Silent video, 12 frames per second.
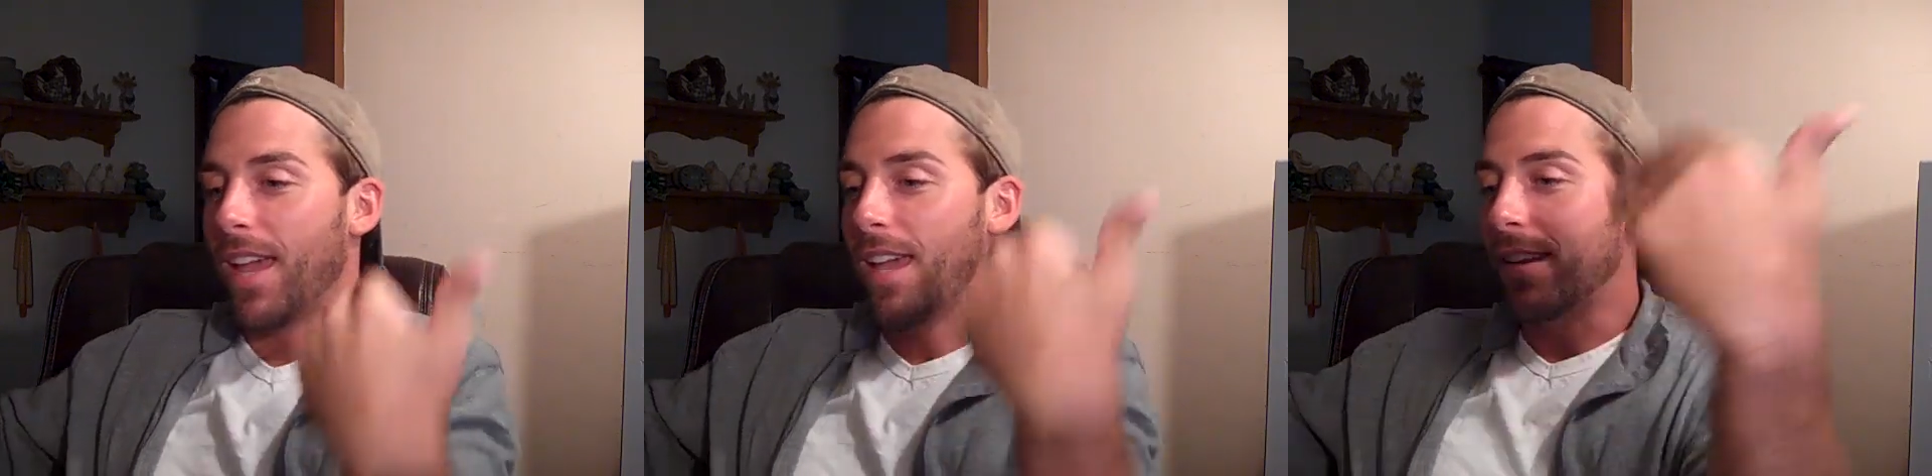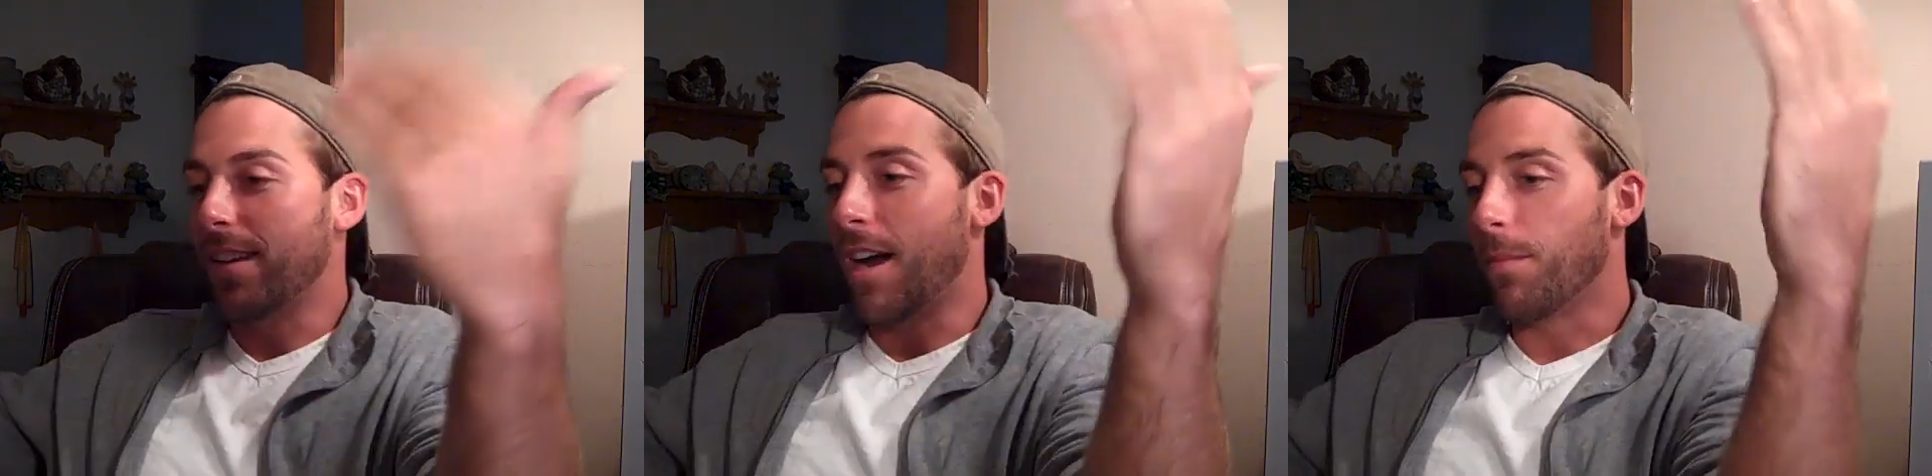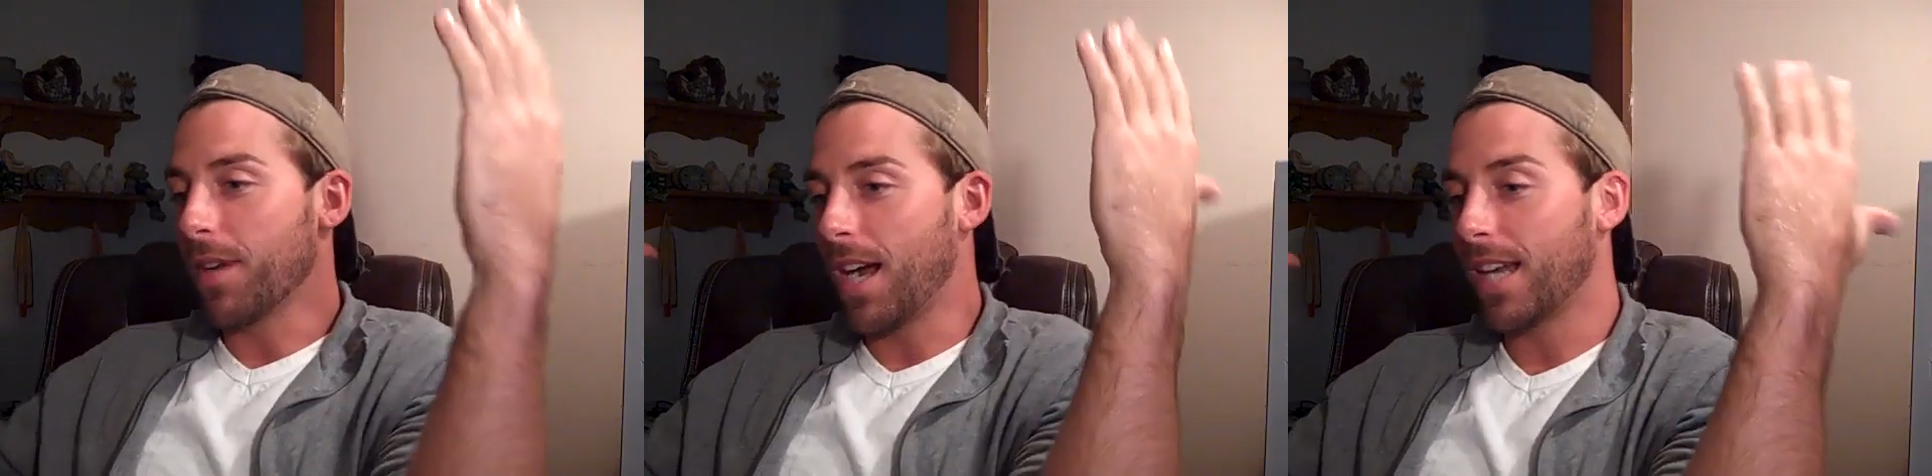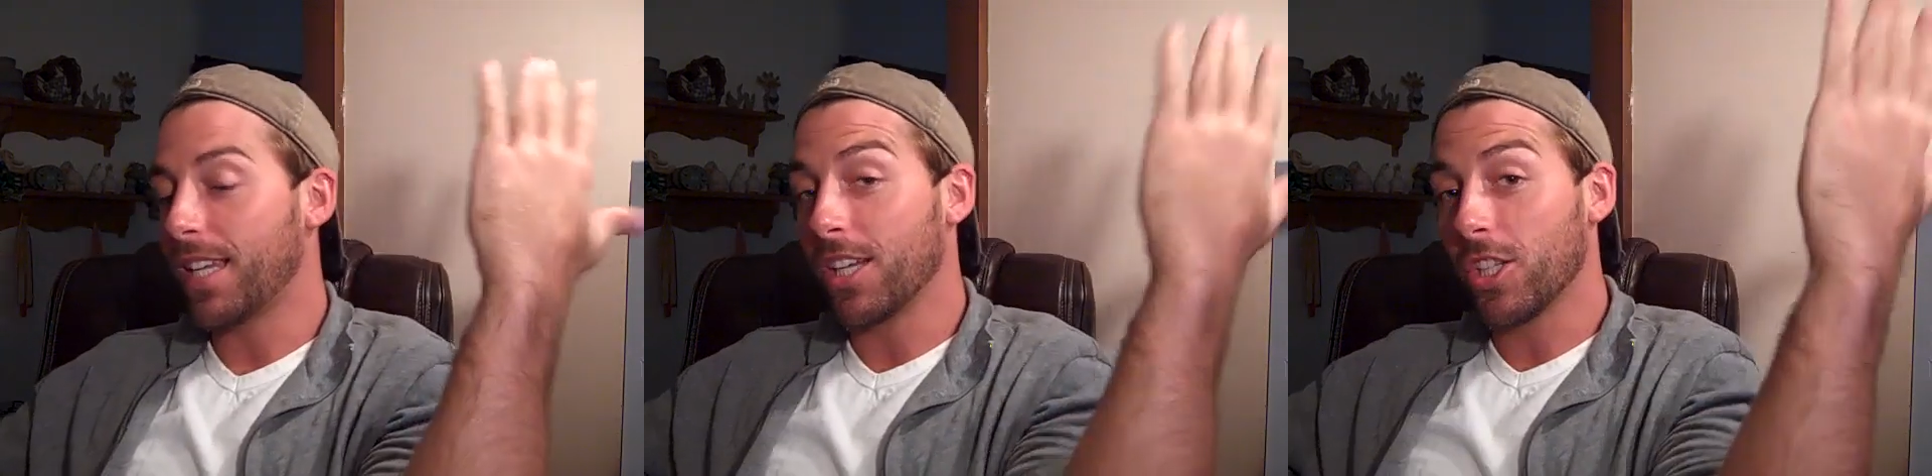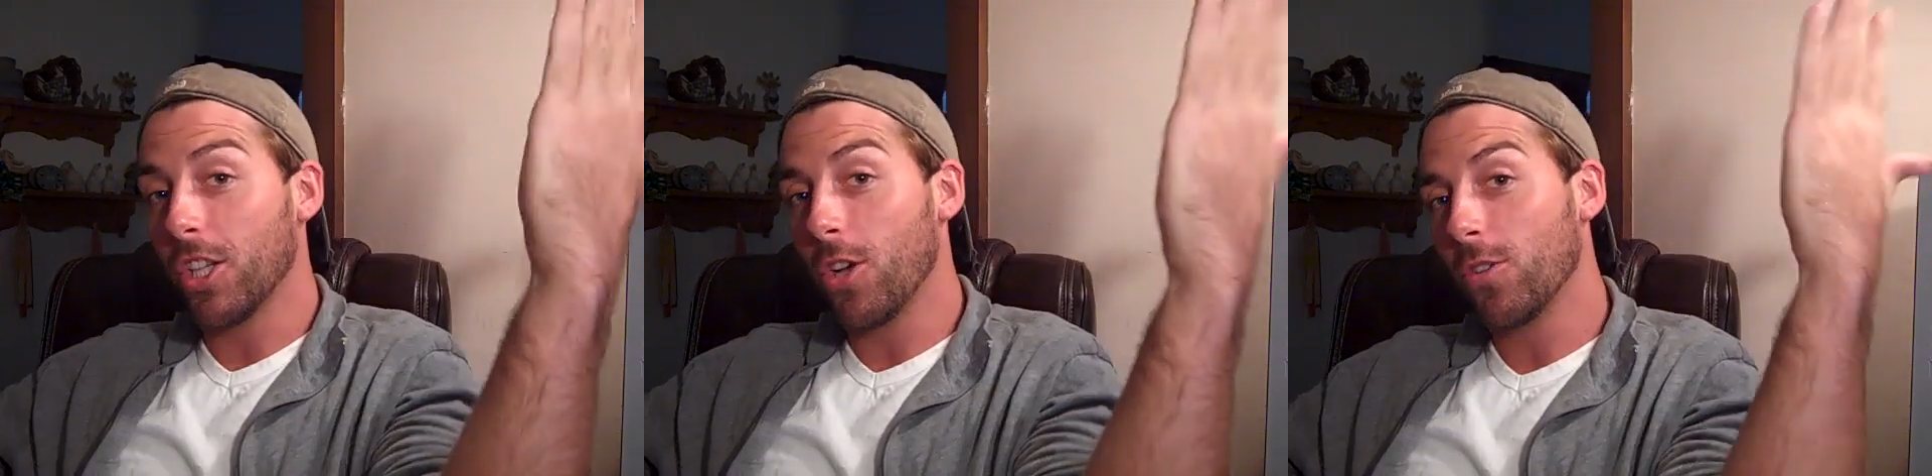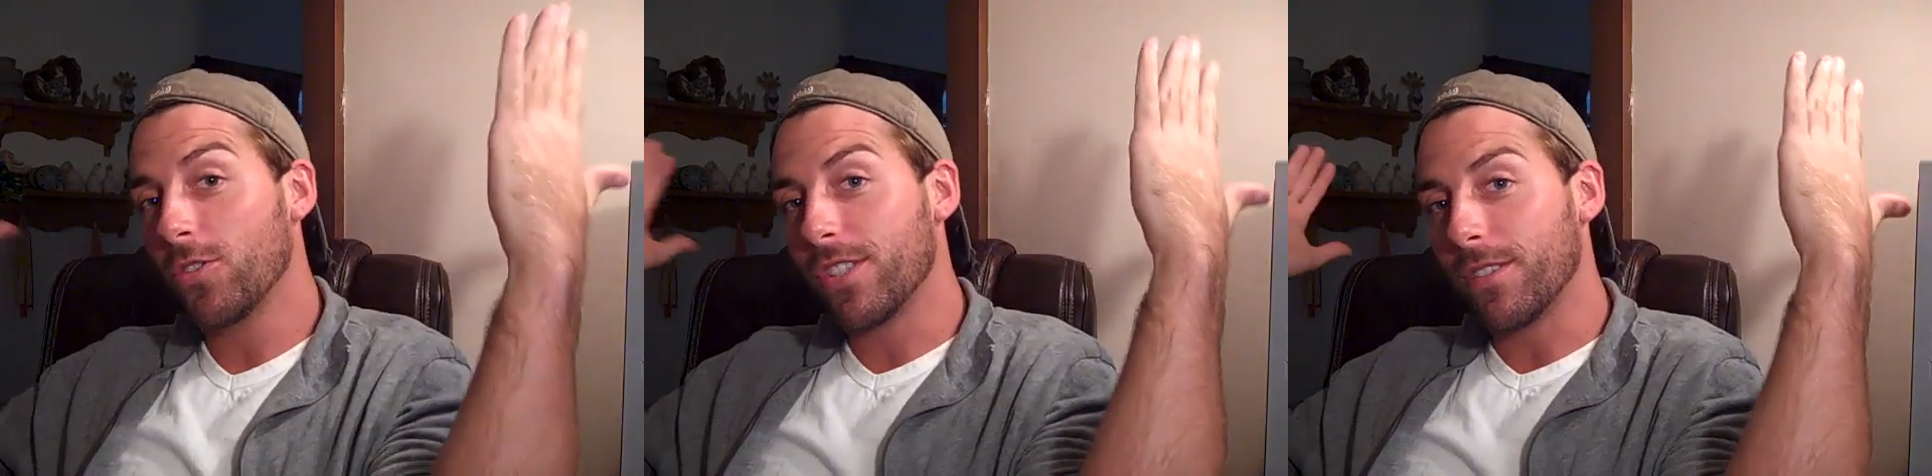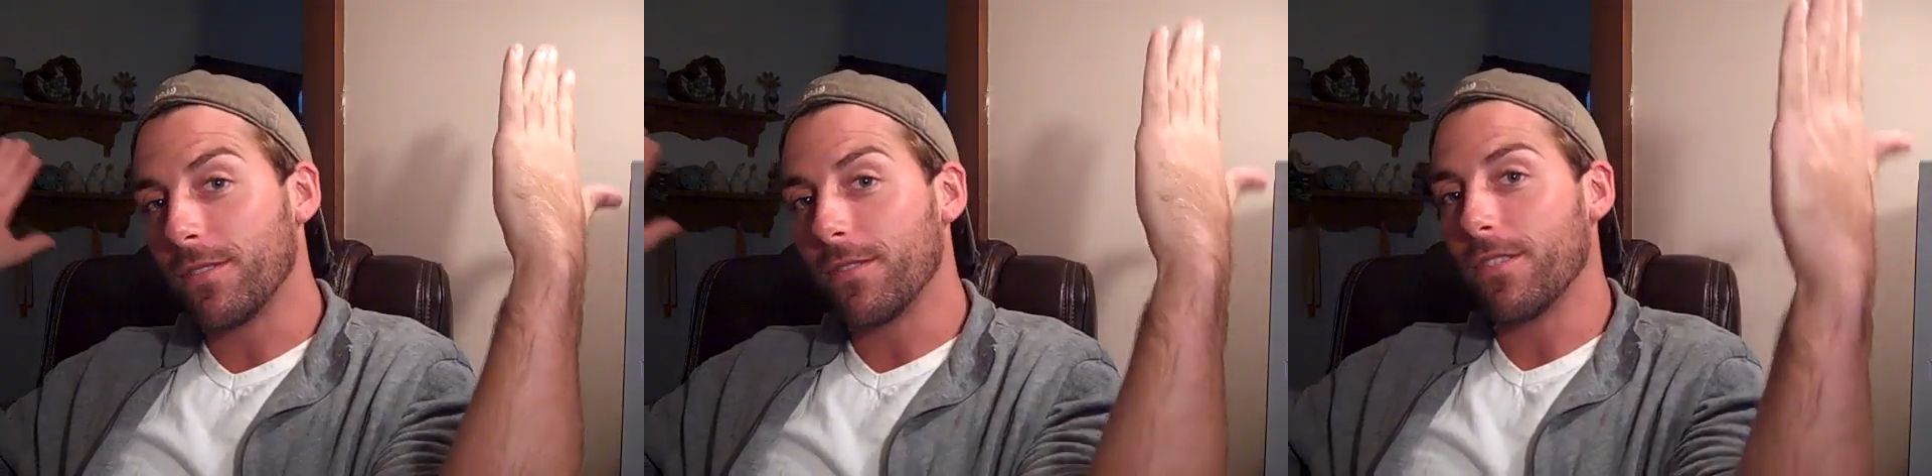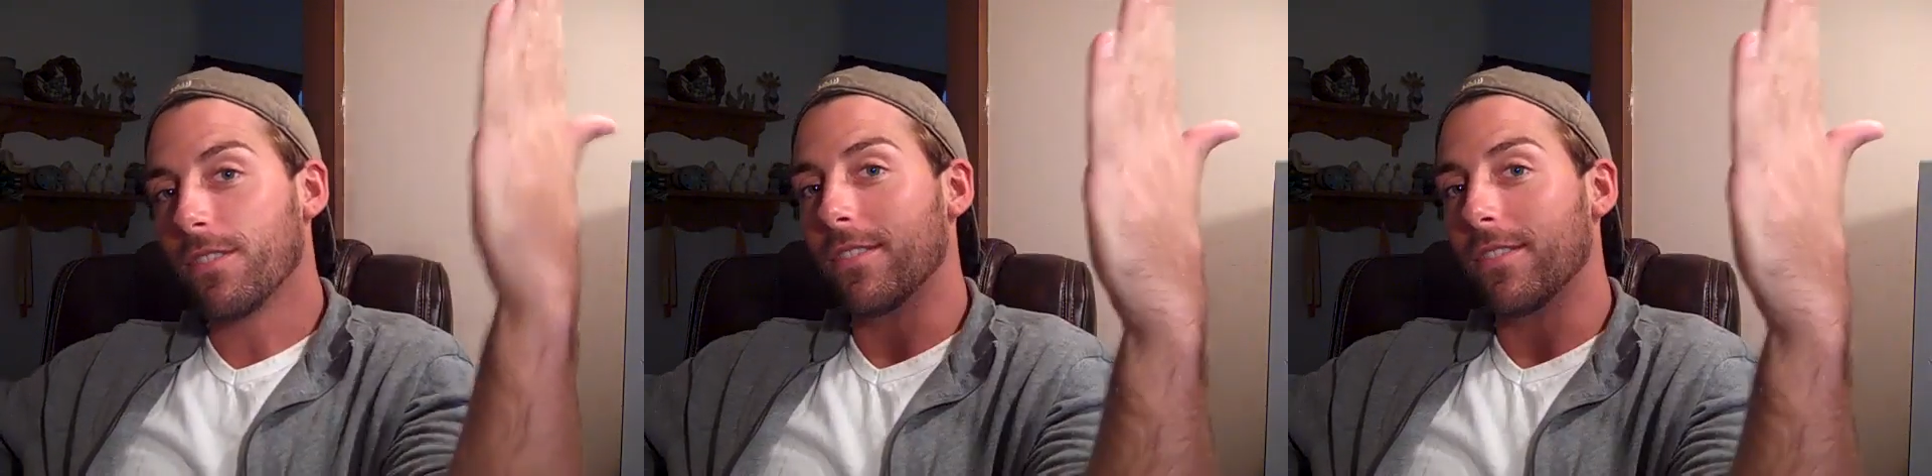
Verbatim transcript: and I'm kind of enclosed in